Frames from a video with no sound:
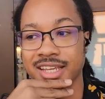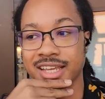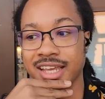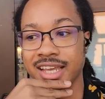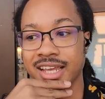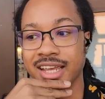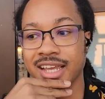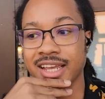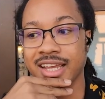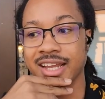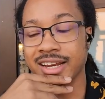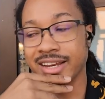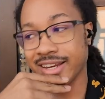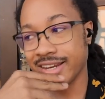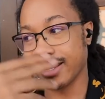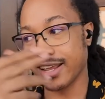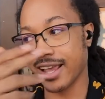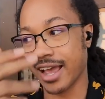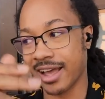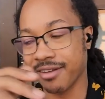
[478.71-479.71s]
And
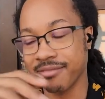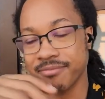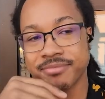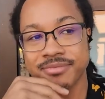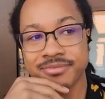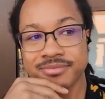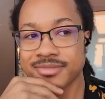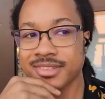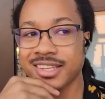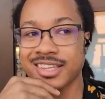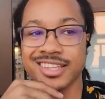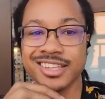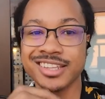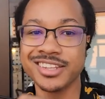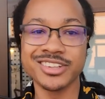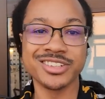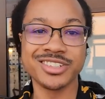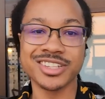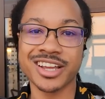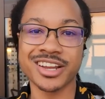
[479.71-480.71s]
yeah,
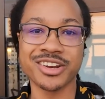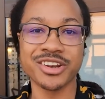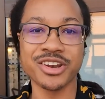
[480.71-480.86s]
there's like